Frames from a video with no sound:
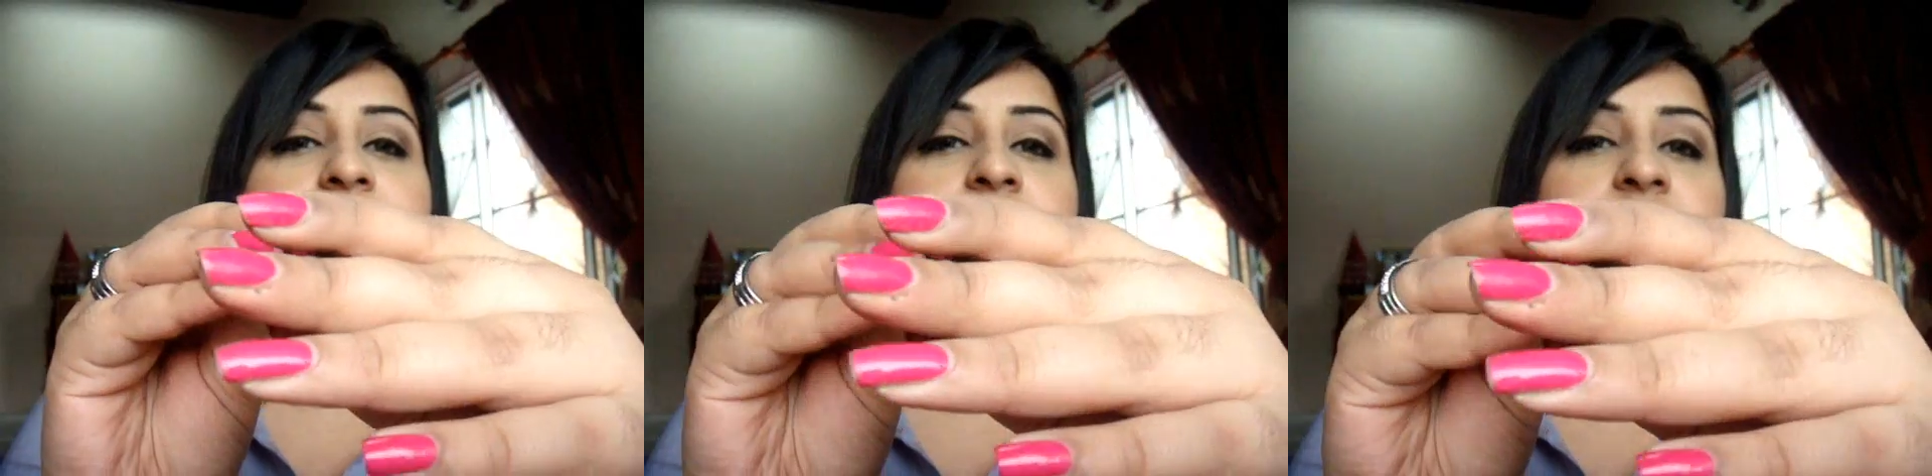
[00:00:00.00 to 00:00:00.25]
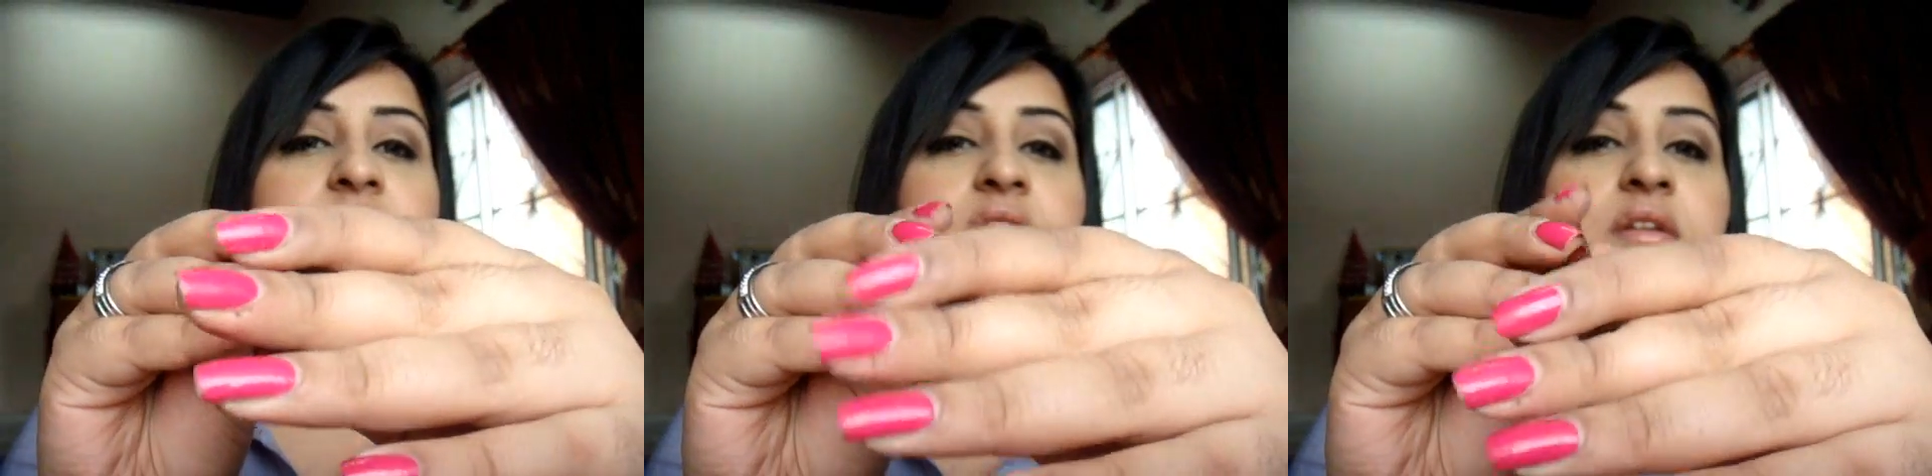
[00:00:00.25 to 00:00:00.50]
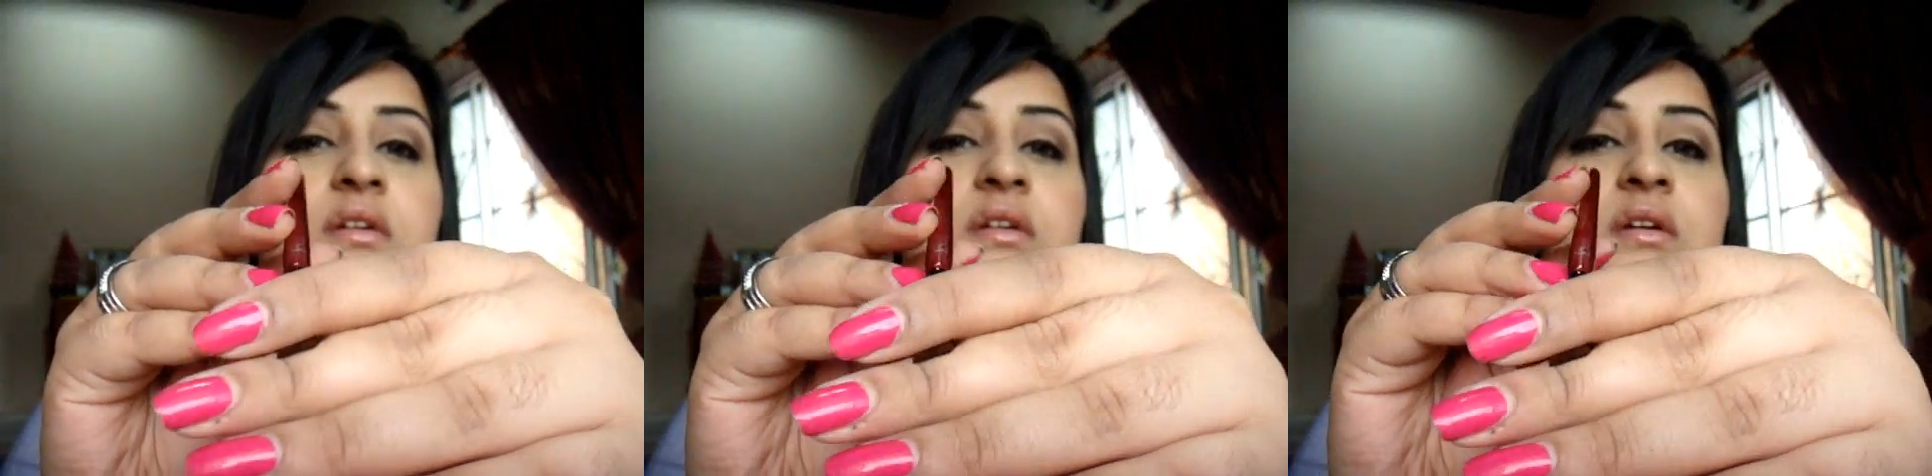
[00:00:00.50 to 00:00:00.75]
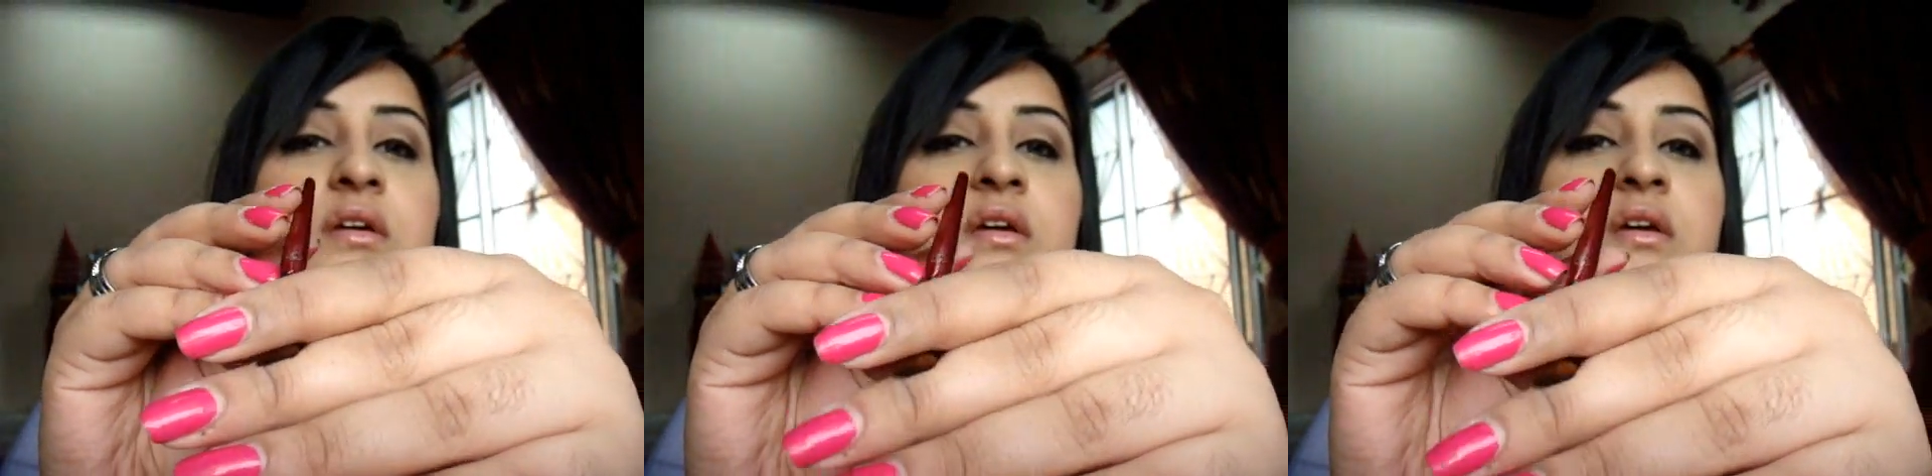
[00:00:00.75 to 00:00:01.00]
see that.
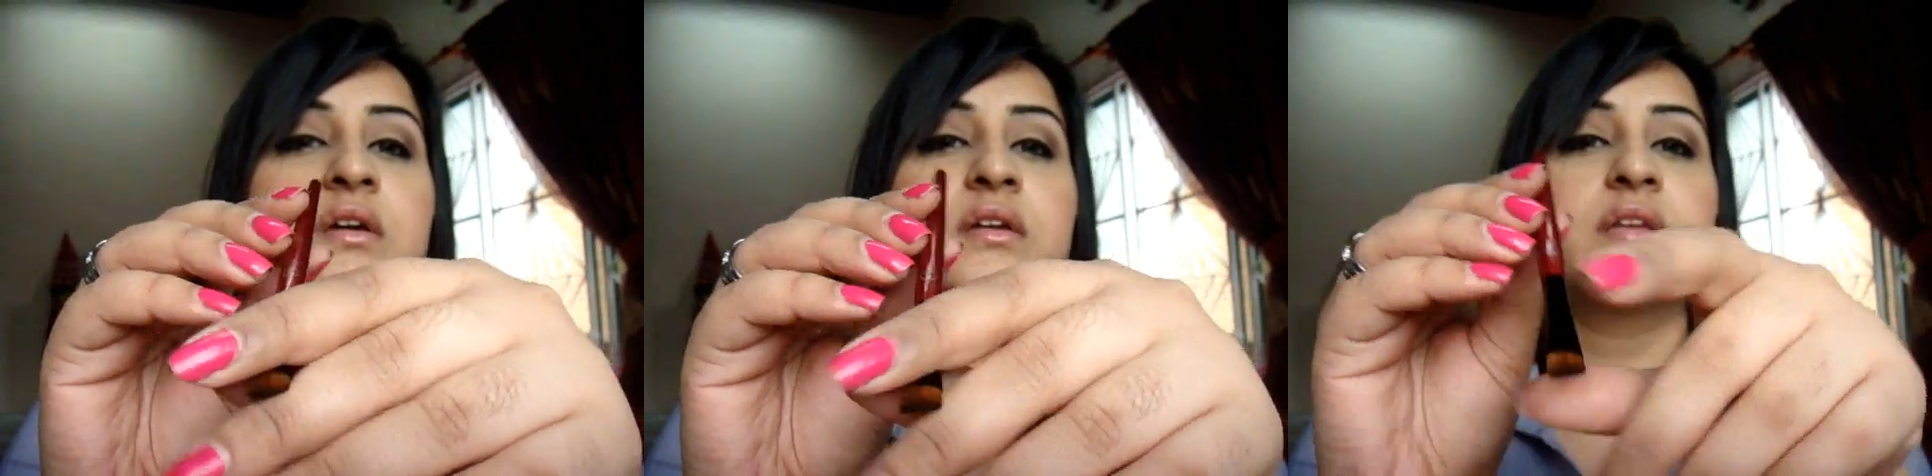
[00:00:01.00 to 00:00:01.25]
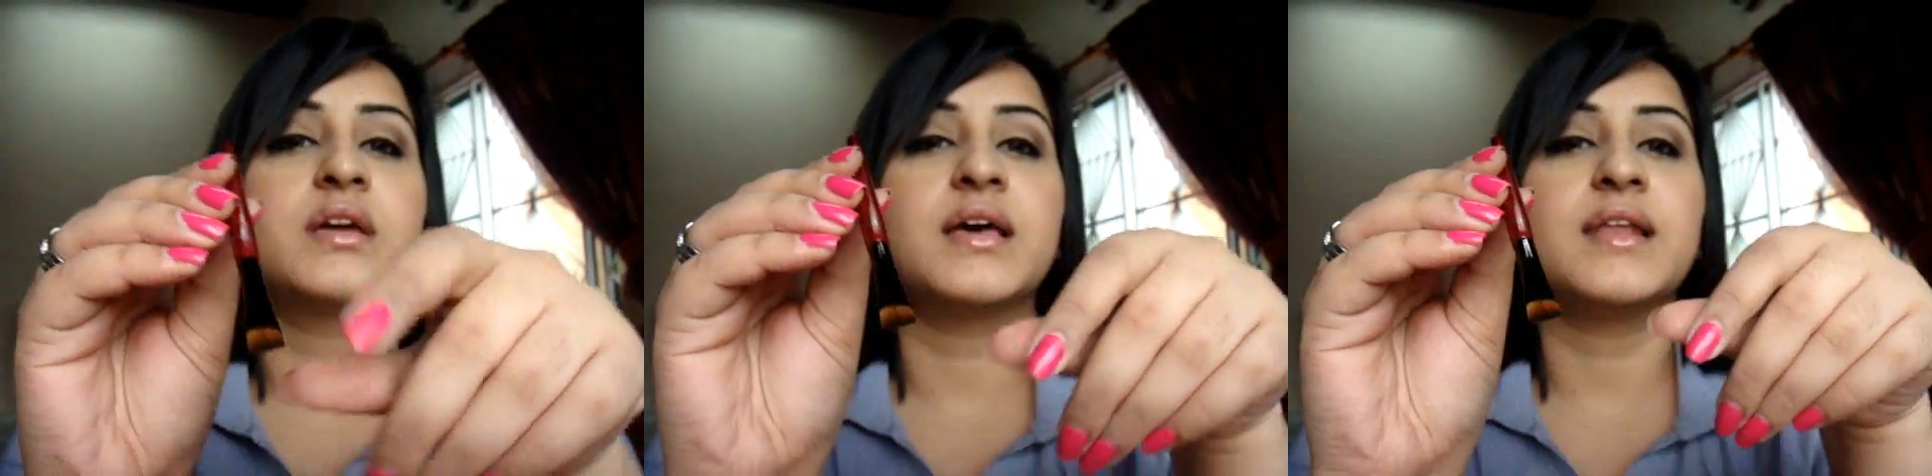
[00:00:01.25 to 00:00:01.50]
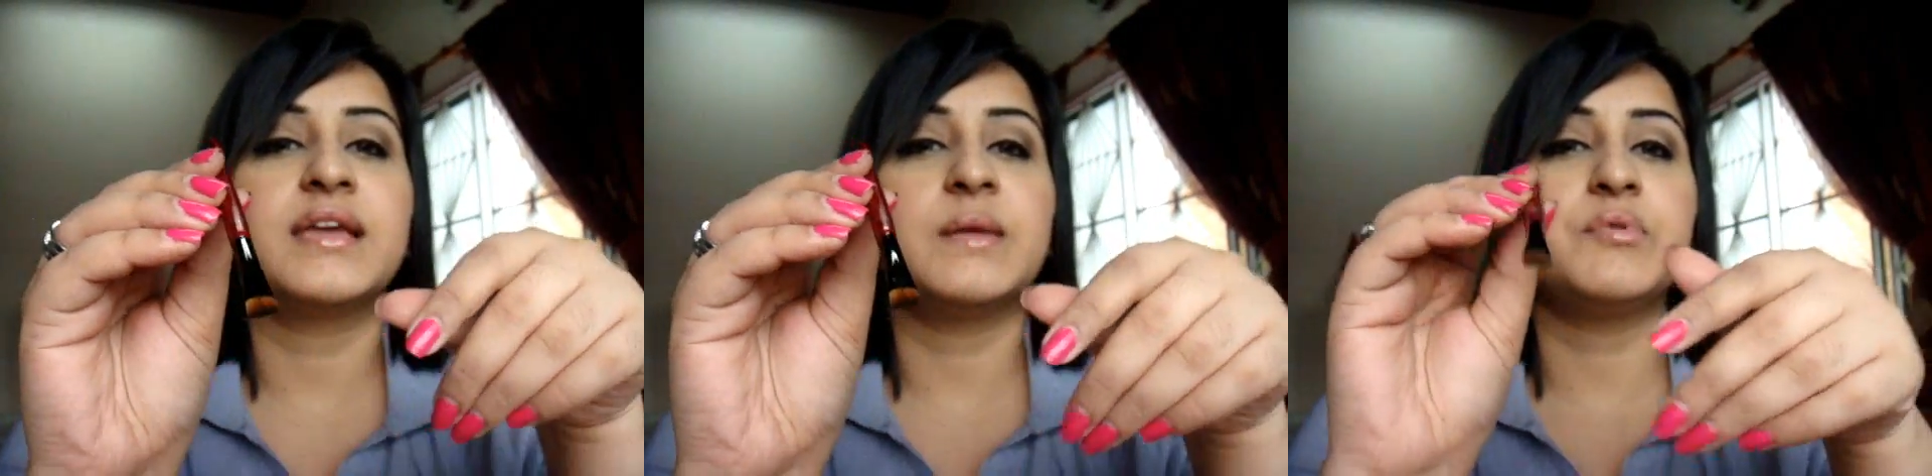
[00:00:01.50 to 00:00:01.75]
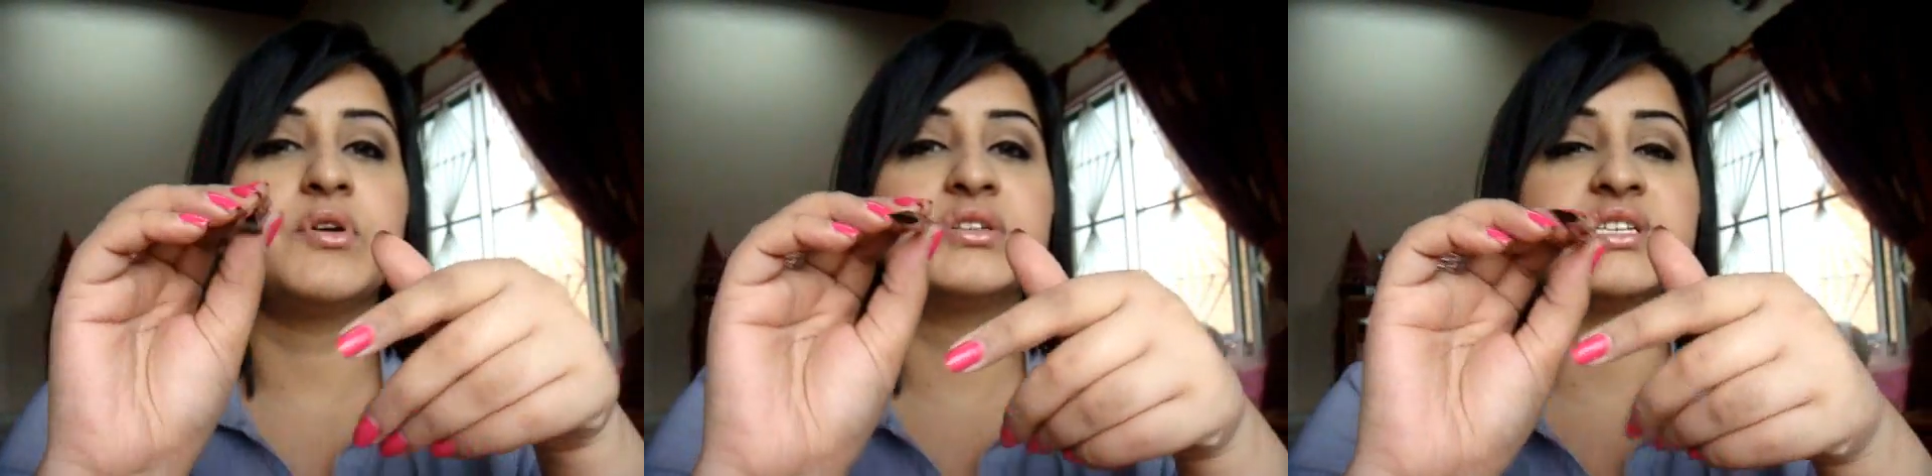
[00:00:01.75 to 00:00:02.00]
Yeah, I like
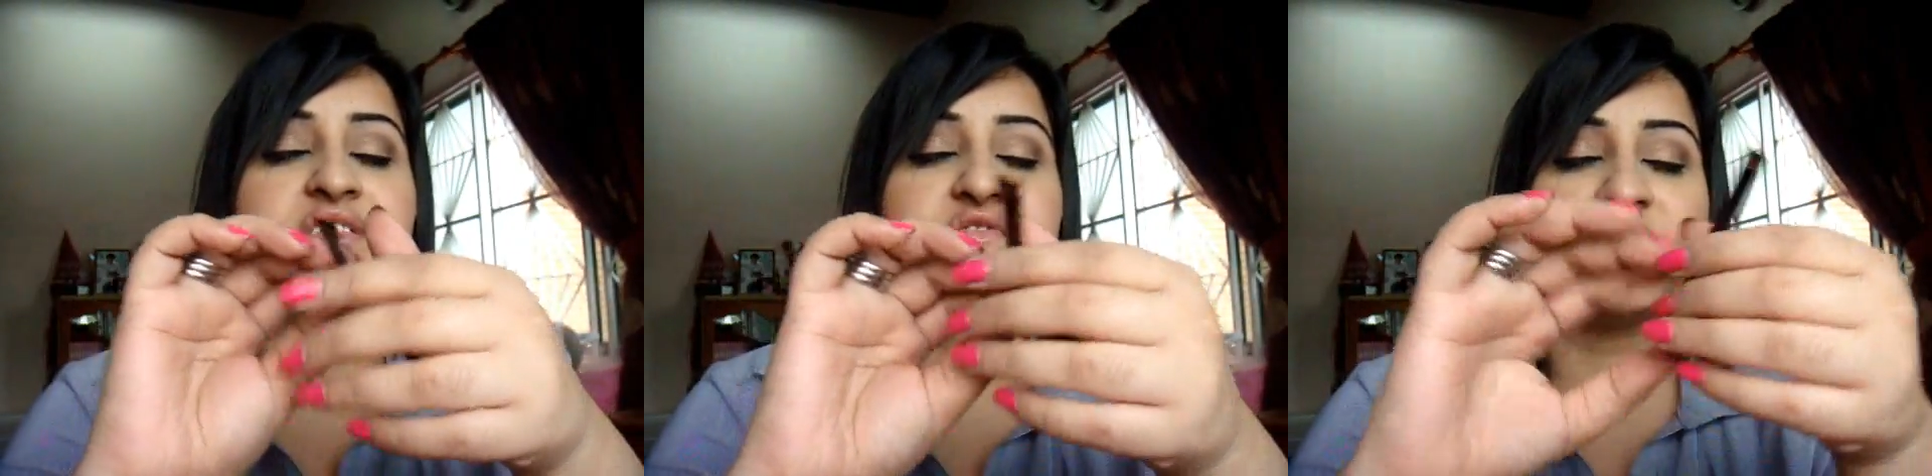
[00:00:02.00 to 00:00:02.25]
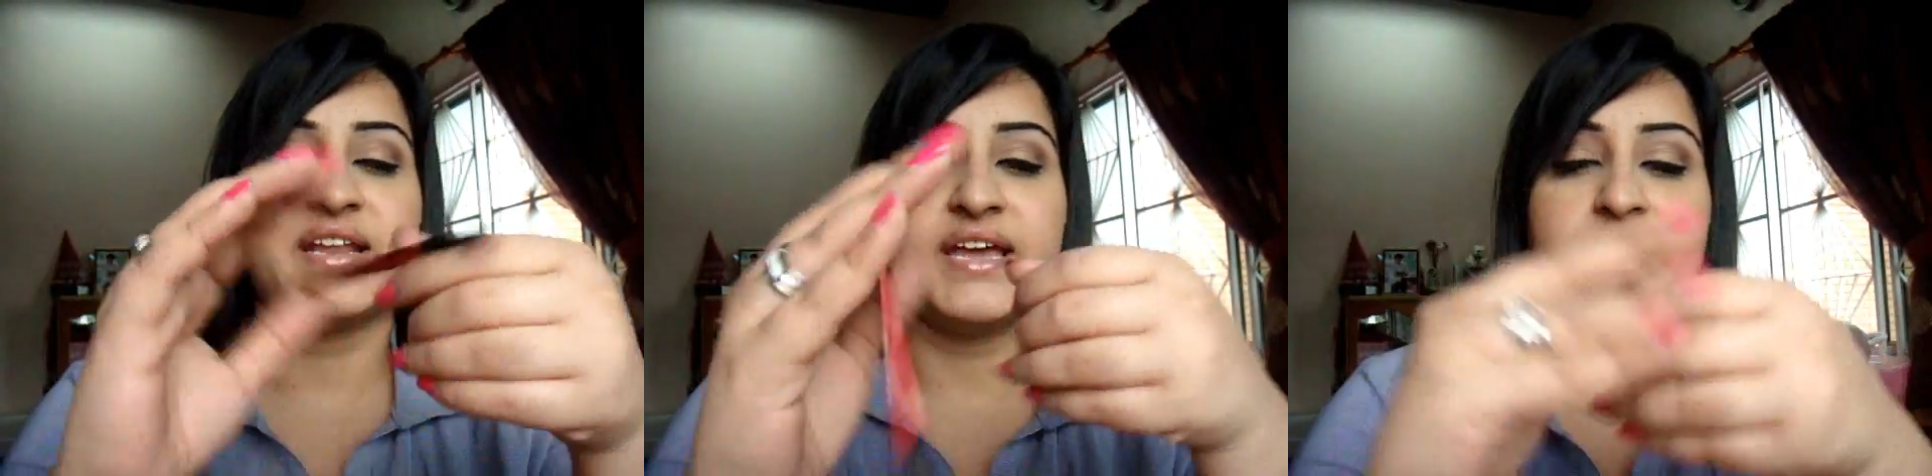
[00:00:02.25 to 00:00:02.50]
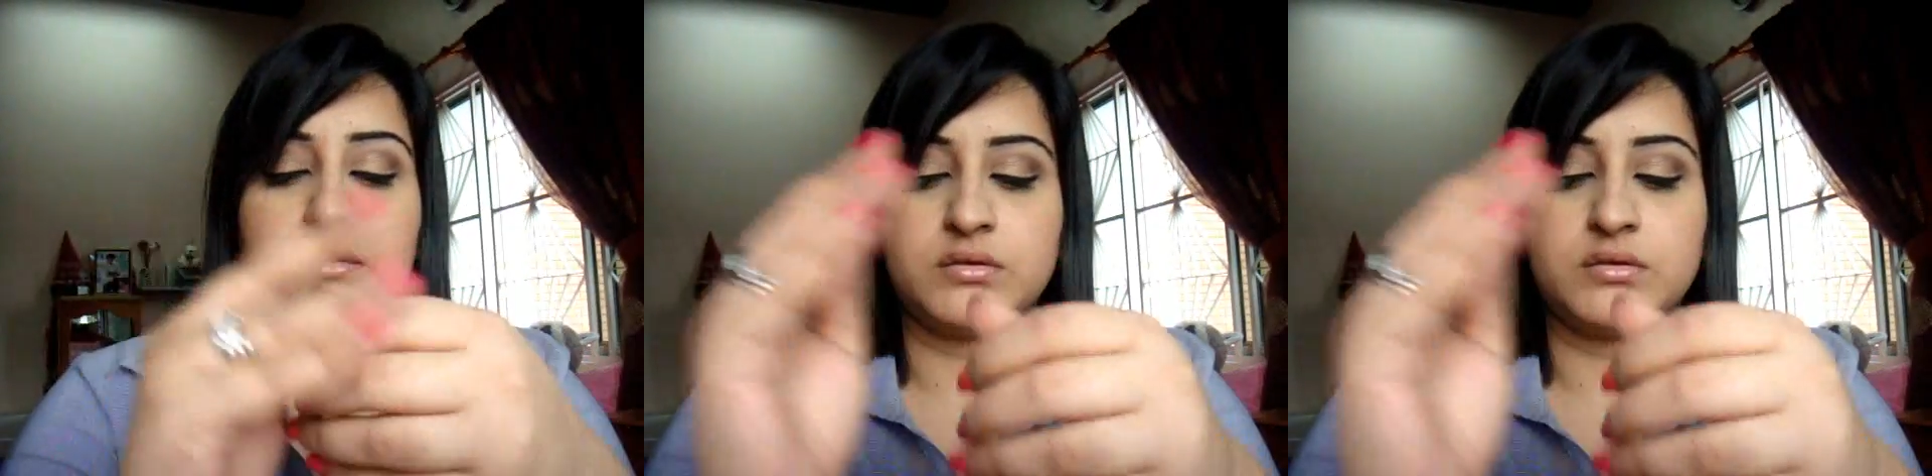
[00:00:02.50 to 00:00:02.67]
it because it's flat.